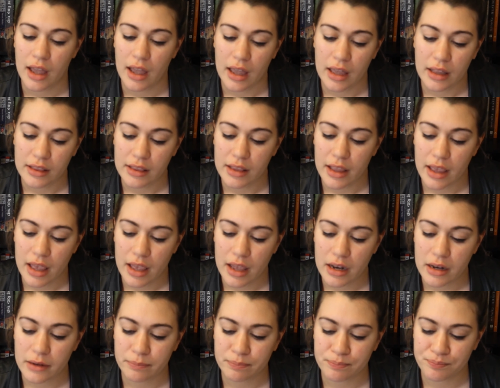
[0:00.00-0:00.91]
And
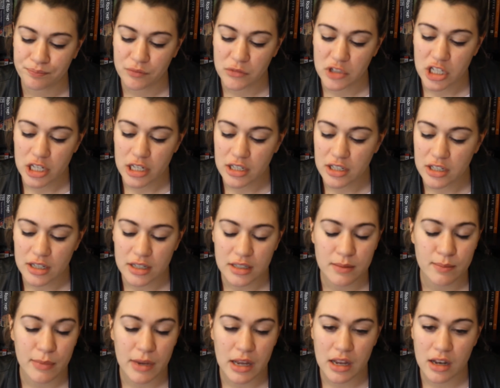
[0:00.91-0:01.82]
then she's
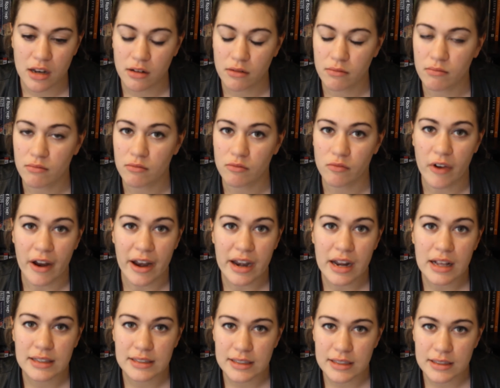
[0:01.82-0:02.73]
just been
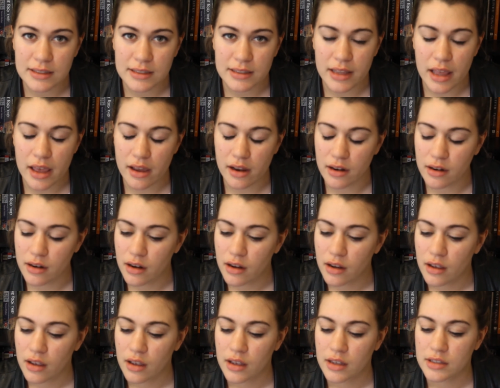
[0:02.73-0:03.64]
writing since then.
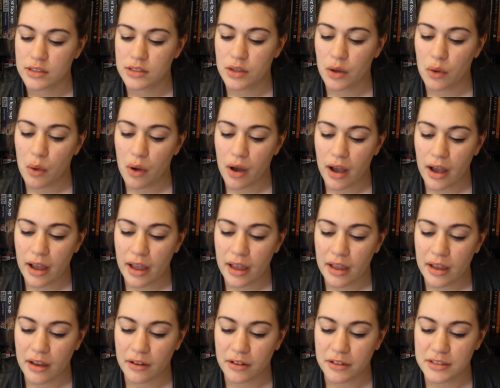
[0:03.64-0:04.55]
So
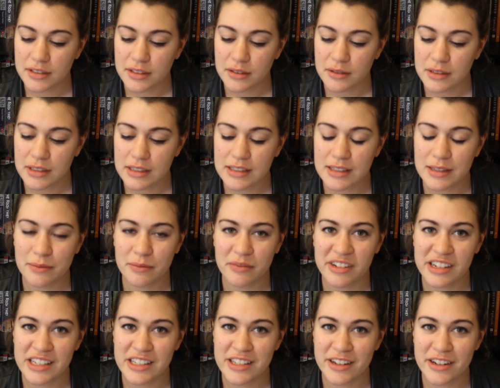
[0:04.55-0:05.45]
I also did some
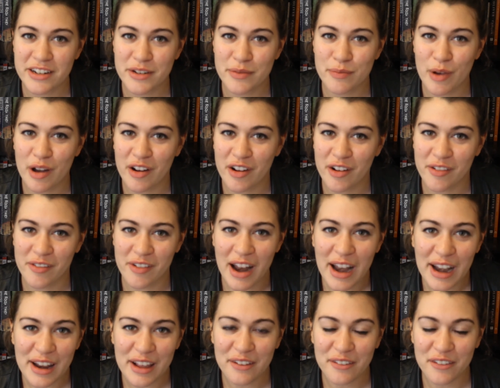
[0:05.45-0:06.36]
research about her
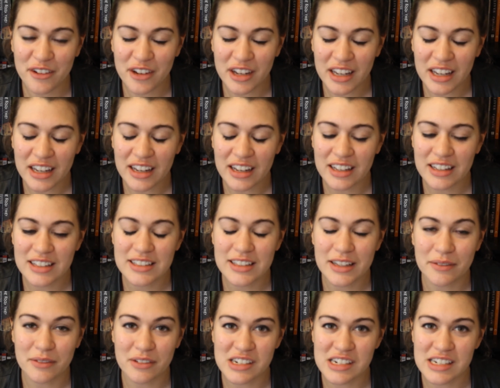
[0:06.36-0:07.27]
writing routine because
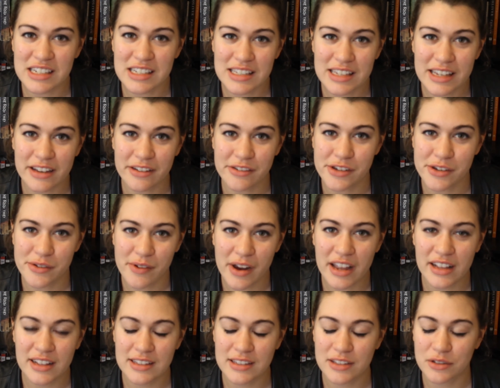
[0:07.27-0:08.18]
I wanted to see how she
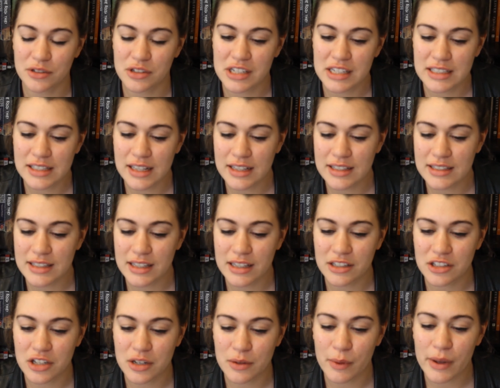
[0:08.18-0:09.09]
writes. So she says
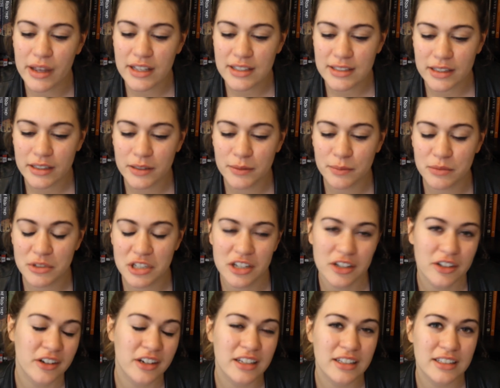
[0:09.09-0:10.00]
that she wakes up,
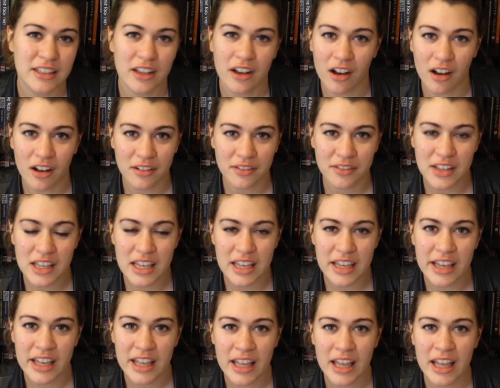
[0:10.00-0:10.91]
she drinks
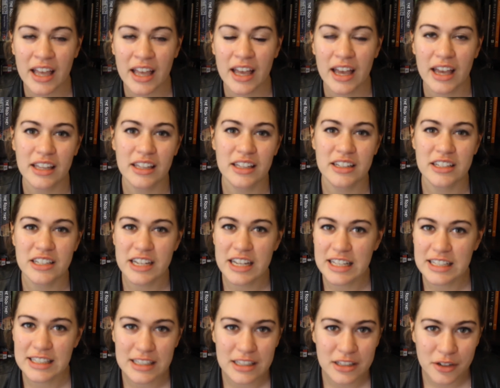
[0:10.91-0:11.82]
coffee, and then she
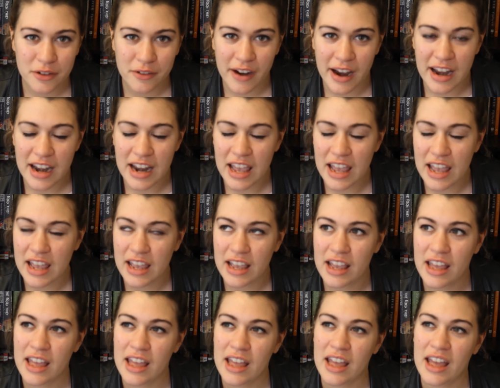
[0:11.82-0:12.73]
gets into
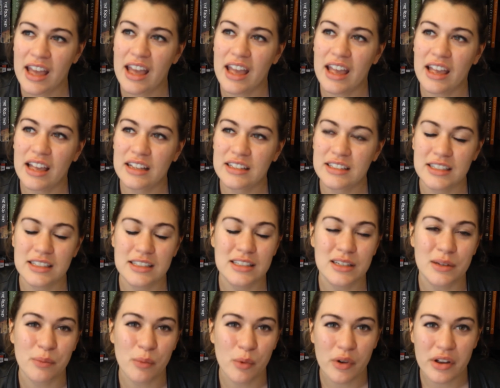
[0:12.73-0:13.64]
writing, and at
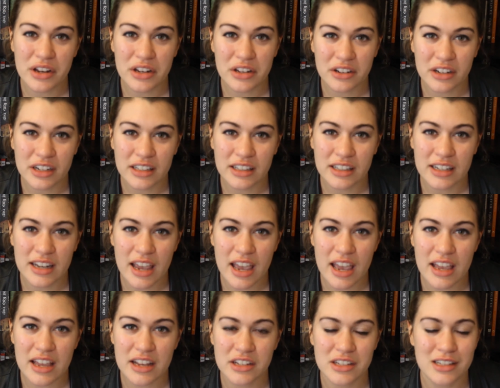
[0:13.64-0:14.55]
some point during the
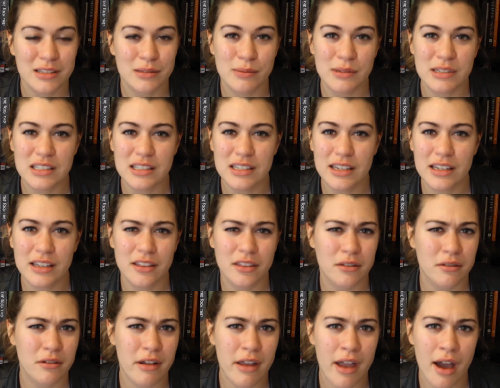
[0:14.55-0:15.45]
day she spends like
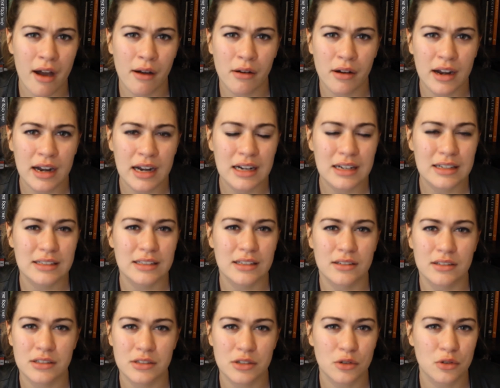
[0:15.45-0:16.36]
3 hours
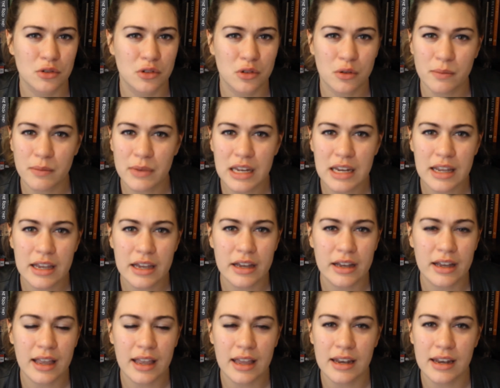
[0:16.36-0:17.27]
on social
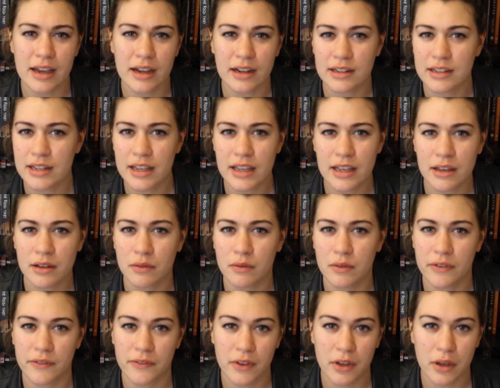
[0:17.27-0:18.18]
media connecting
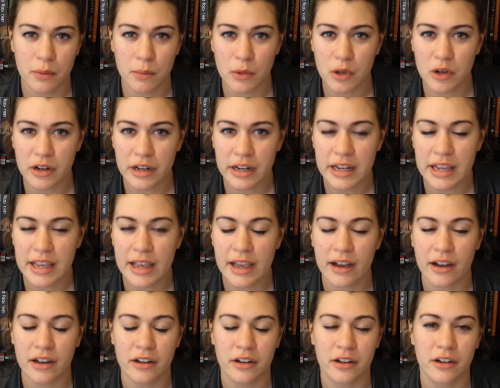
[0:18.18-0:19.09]
with the community
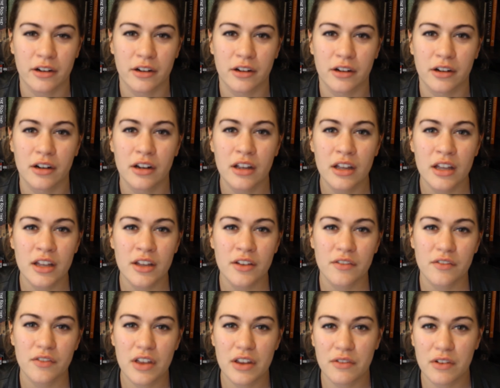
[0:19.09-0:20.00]
at her
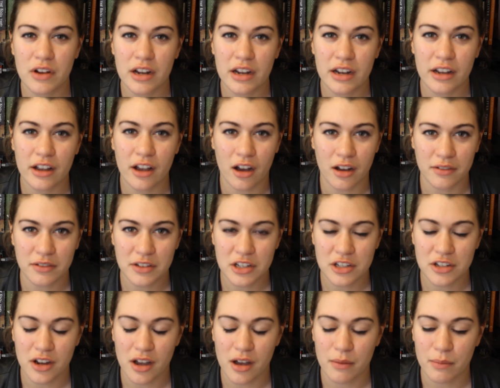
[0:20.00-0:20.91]
favorite coffee
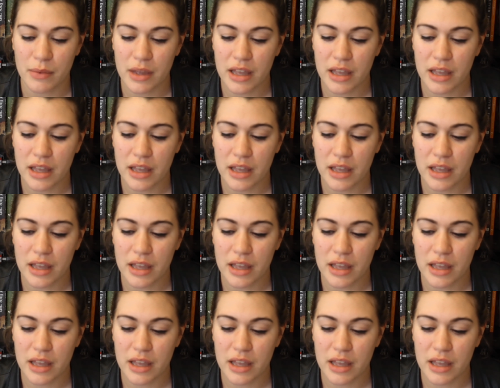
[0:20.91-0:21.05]
shop.